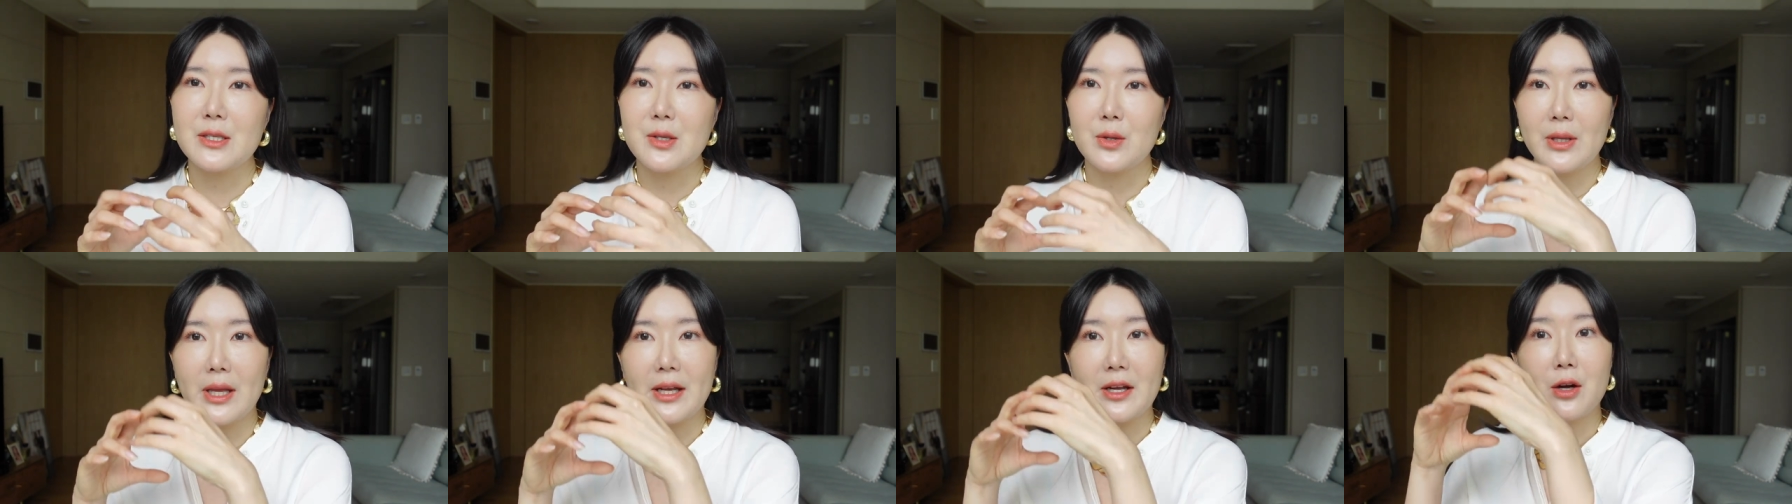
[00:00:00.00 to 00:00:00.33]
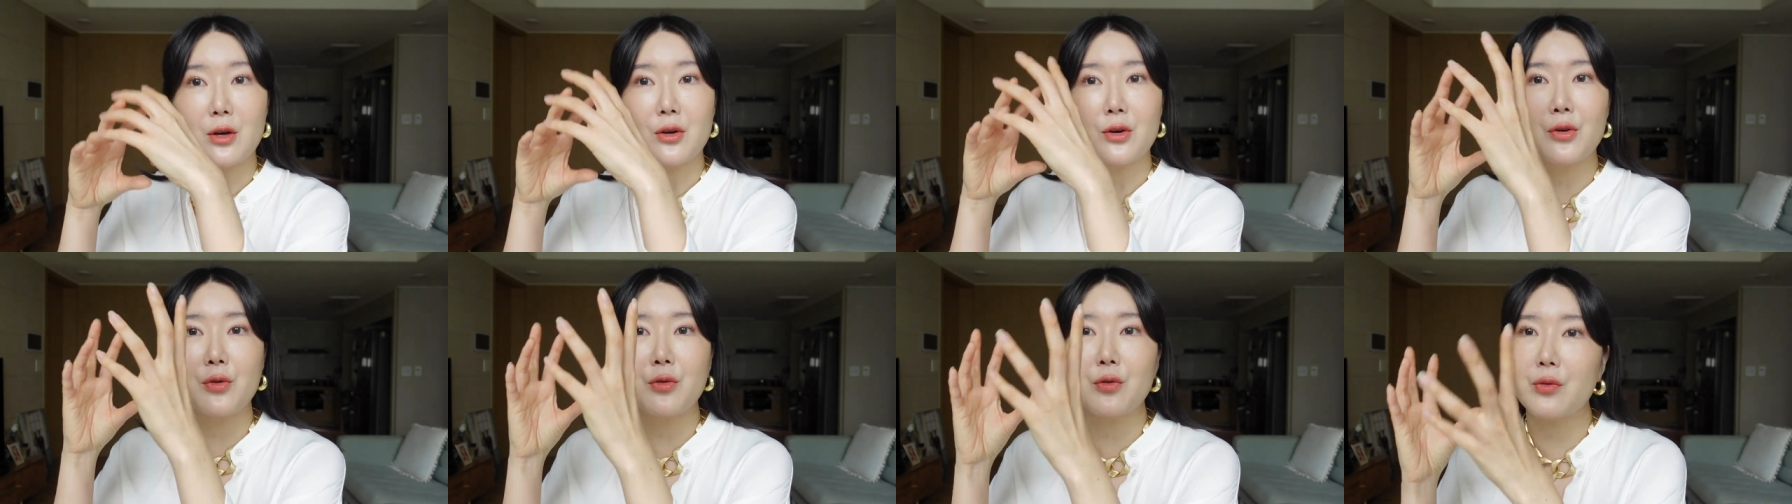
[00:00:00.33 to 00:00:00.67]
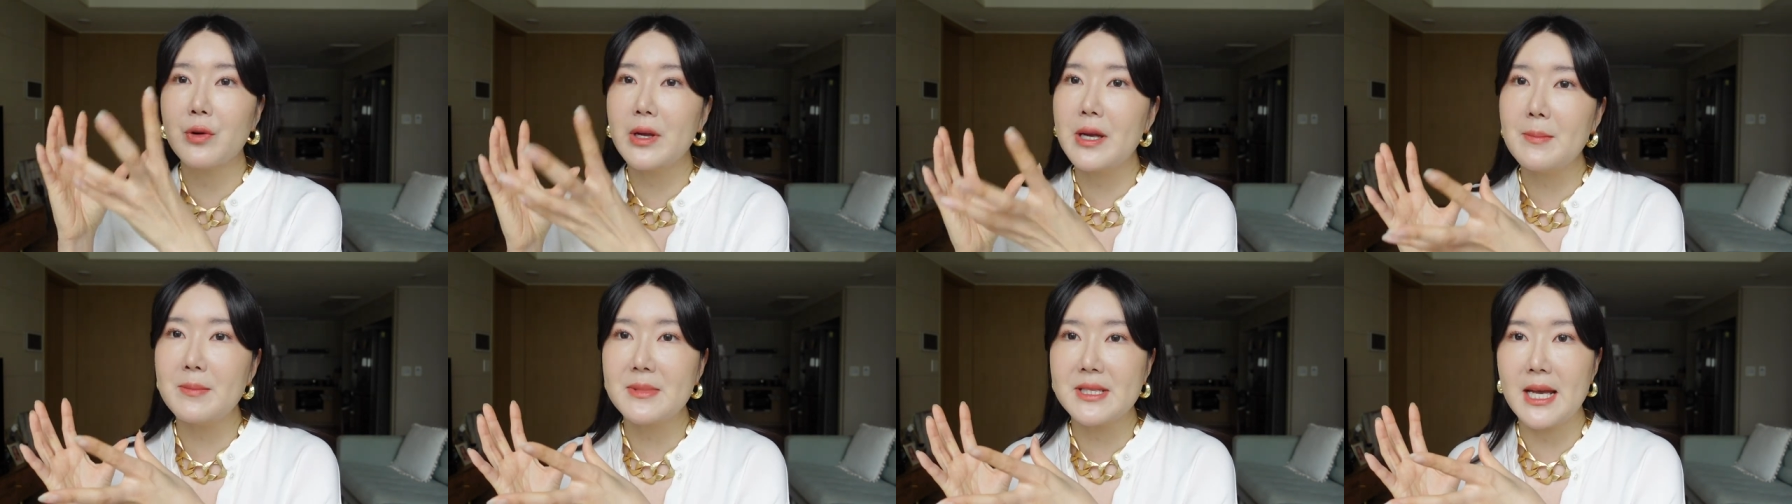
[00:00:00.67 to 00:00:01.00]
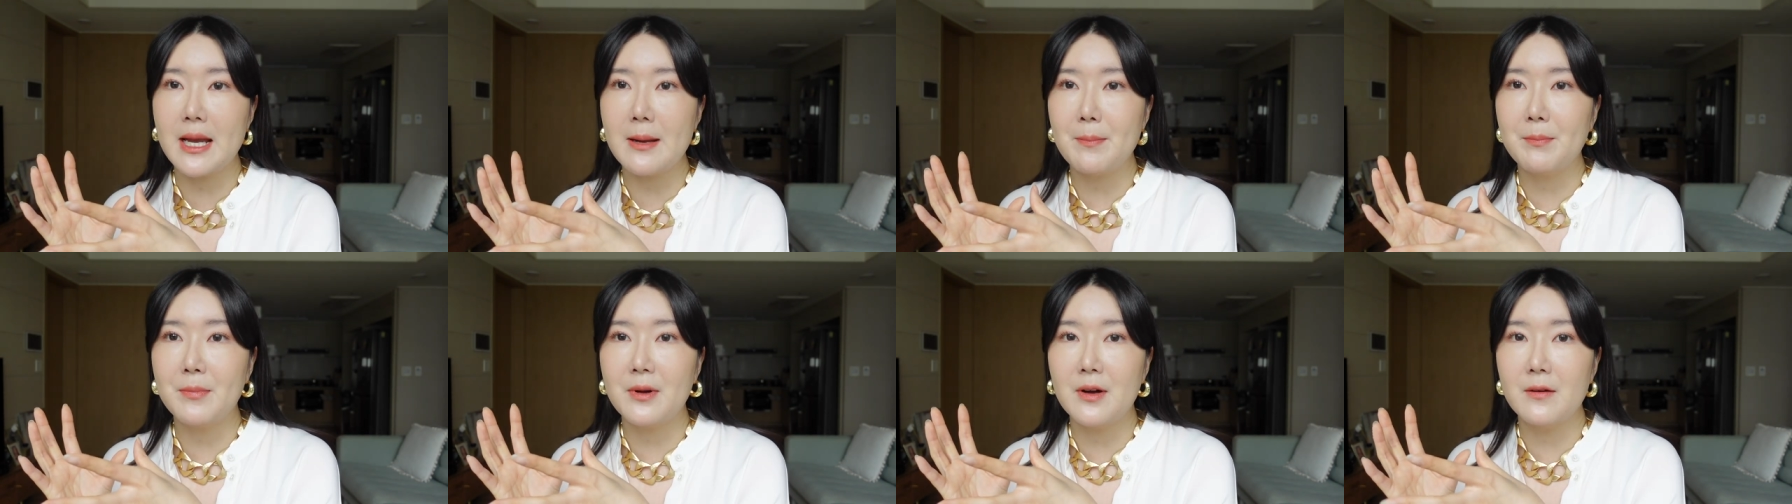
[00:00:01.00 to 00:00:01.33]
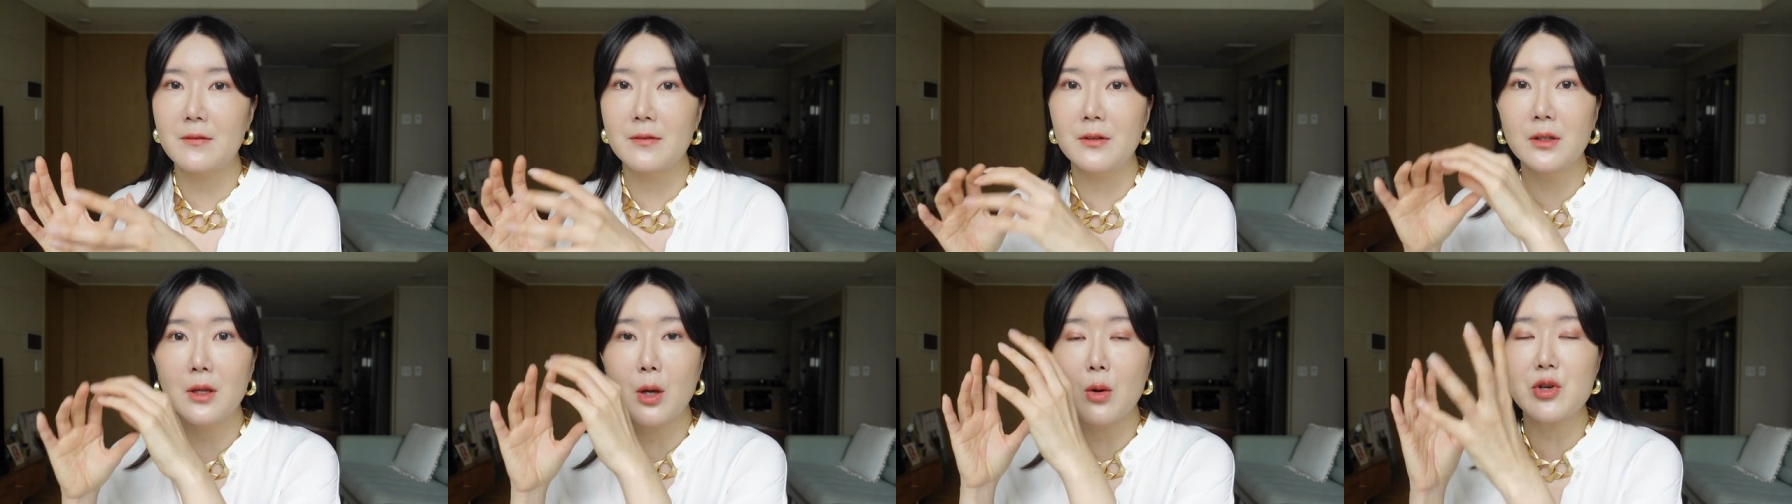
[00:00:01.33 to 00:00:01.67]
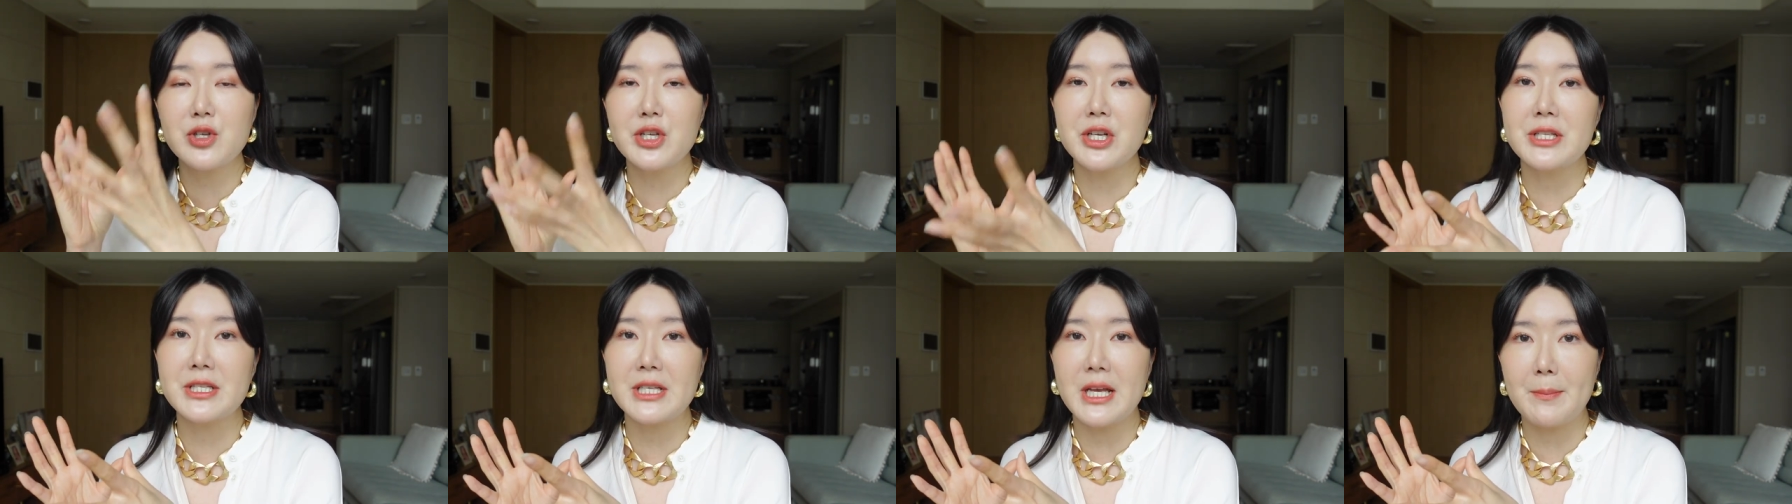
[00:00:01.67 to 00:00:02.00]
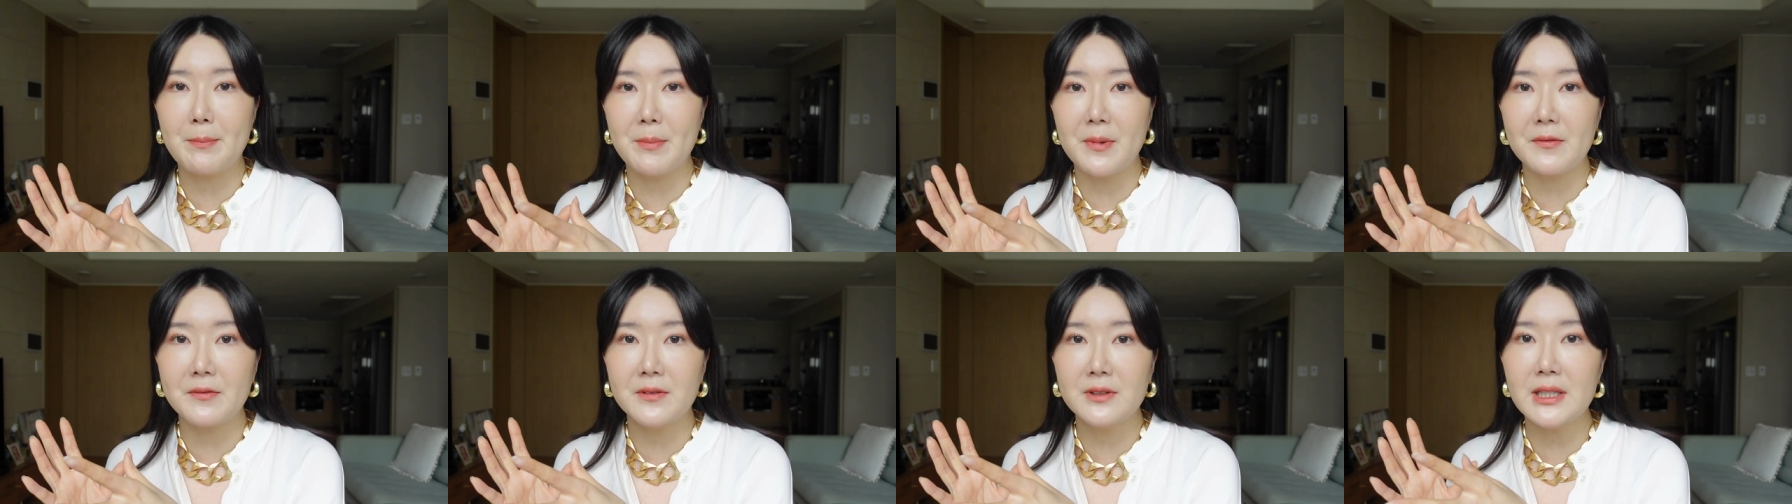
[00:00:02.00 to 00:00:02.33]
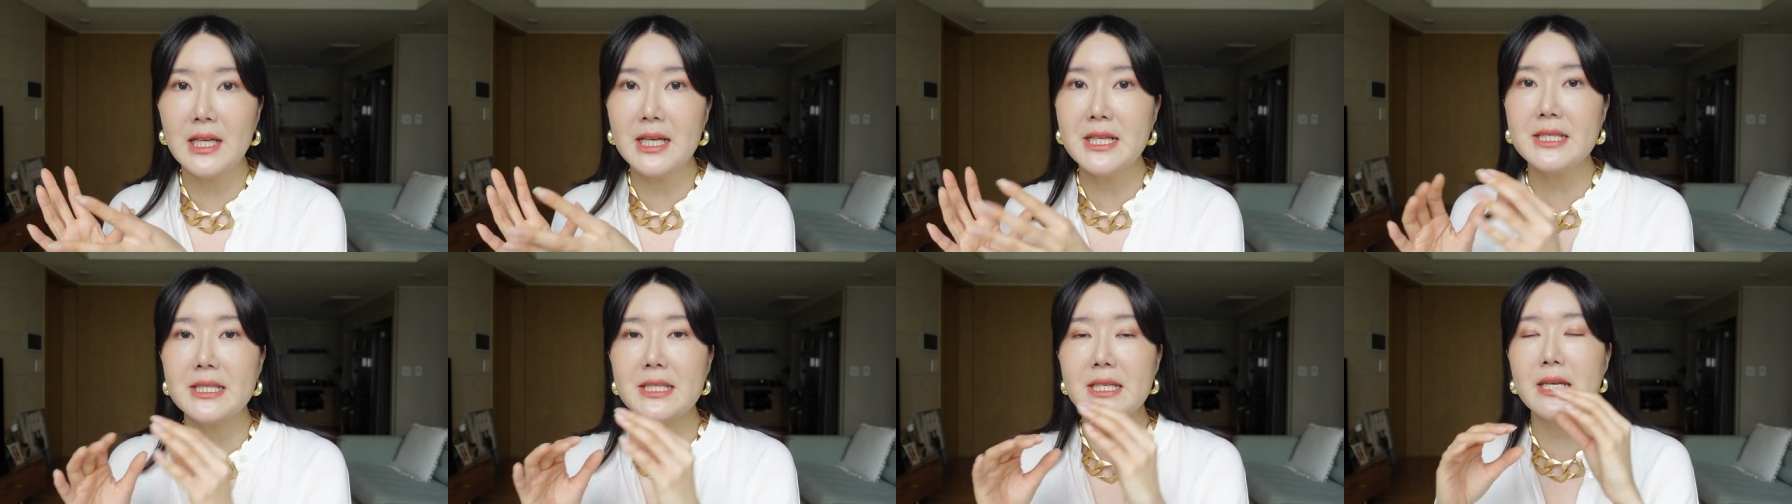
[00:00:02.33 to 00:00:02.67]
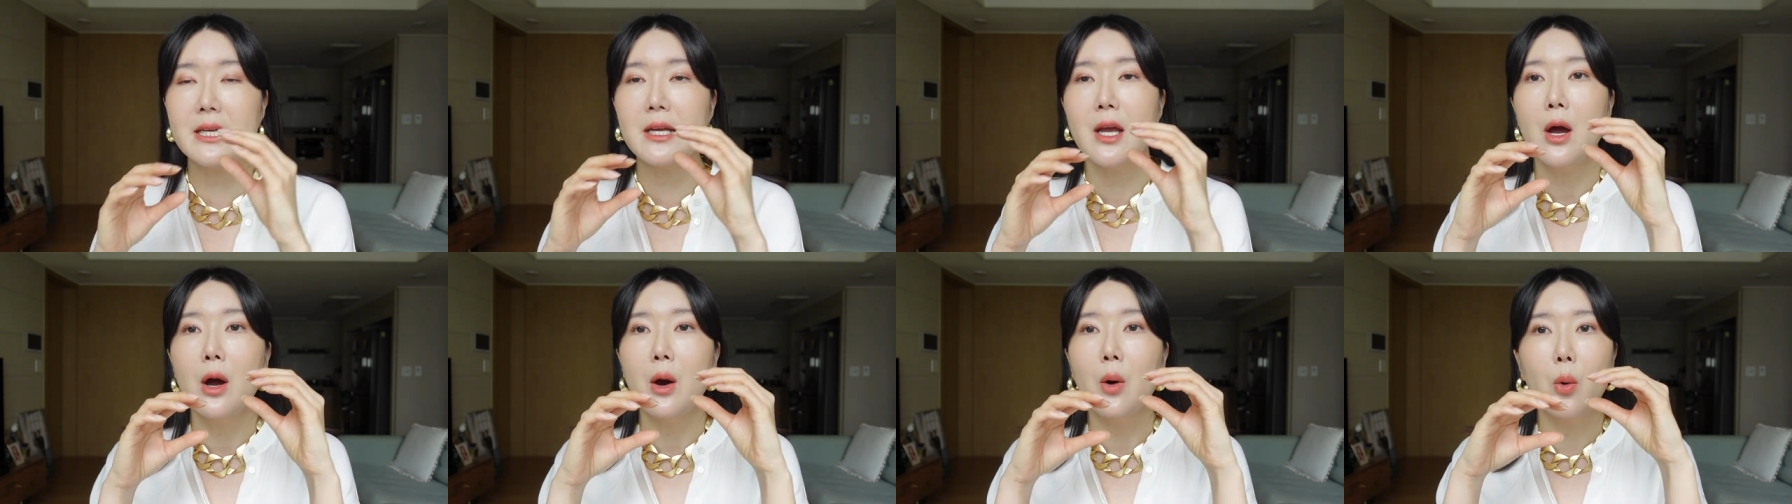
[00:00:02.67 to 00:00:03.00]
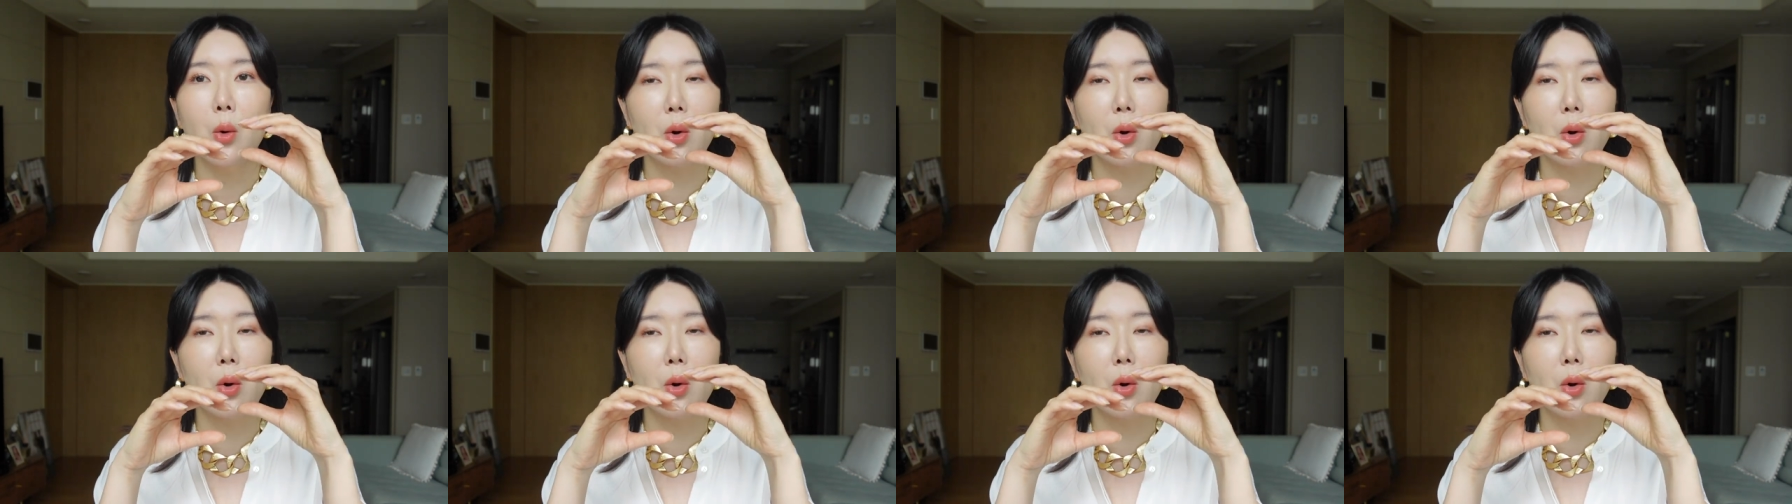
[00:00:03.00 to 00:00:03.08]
so like a cream type of lotion type of cleansing,